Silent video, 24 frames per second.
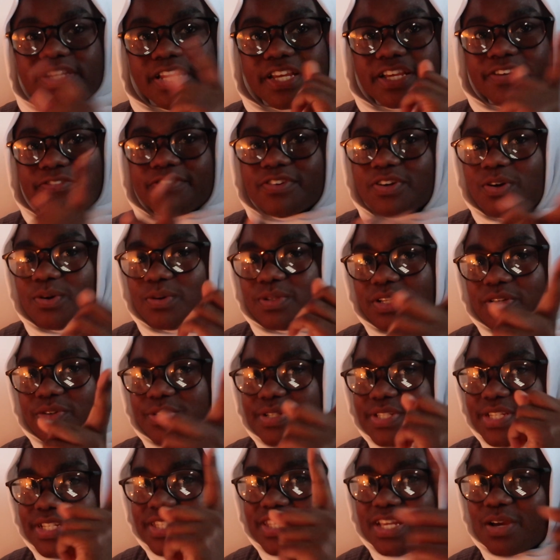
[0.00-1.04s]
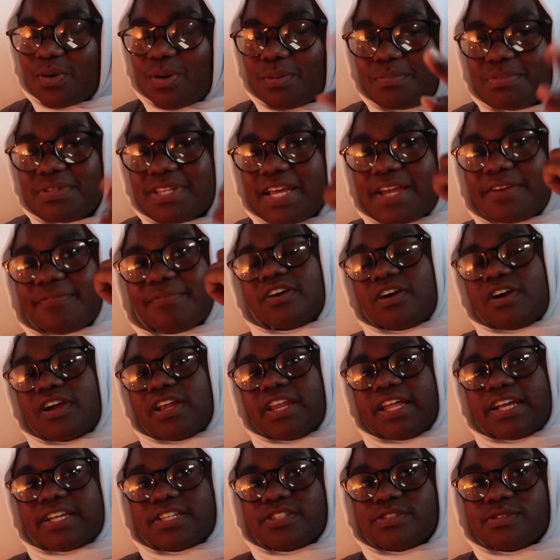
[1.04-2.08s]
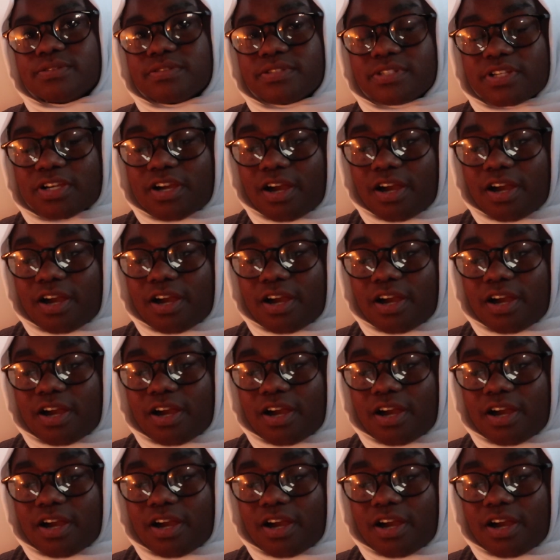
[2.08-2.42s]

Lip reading: Like, if you go on the RCSI website, there are like student